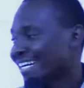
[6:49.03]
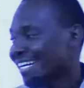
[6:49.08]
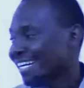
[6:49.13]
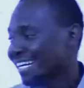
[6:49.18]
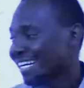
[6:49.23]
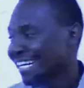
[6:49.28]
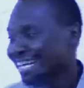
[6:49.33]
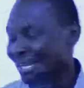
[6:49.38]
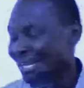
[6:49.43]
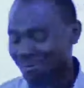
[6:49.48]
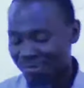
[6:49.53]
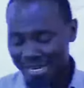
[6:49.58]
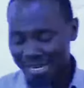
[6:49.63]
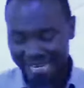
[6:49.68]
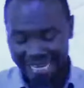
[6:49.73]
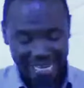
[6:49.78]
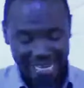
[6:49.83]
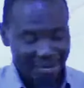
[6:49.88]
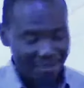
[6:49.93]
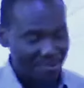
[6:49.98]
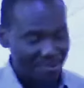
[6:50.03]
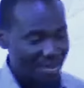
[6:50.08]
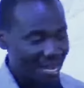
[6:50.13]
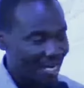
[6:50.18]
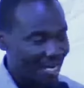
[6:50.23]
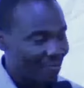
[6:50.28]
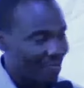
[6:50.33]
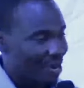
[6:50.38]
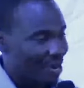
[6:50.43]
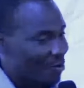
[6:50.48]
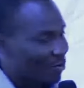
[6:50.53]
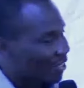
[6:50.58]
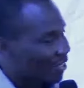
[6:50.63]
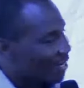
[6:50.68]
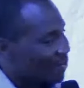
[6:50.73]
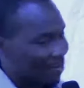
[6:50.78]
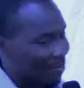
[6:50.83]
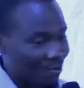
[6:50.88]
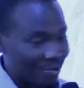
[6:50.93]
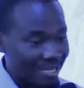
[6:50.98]
And when him and
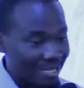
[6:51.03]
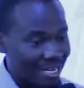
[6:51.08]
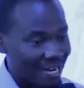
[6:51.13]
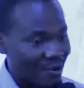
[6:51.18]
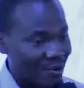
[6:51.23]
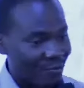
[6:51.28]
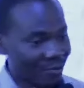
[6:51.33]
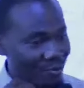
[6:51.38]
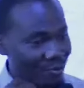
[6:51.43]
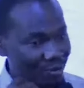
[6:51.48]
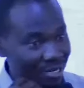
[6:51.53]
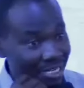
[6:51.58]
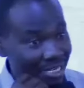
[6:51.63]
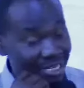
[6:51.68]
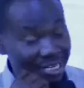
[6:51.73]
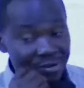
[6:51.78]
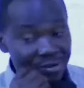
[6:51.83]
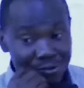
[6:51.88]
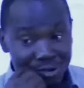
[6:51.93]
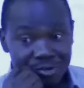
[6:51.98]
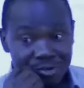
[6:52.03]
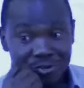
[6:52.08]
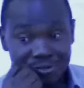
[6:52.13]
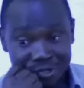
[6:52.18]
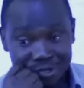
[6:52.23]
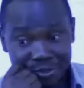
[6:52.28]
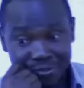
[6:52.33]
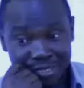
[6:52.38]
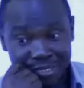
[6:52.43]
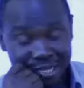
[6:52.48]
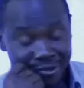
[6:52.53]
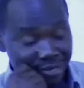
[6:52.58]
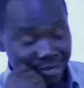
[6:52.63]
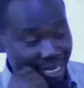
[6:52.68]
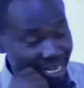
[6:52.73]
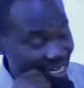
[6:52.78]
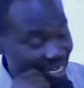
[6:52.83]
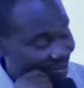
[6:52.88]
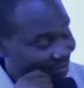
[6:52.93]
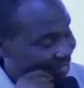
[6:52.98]
Maosa were not around, we were wondering, what do we do with our
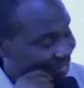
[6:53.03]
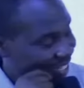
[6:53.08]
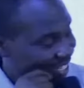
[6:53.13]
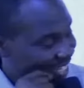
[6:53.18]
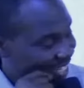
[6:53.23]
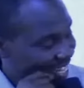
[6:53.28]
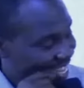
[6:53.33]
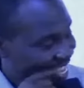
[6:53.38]
lives?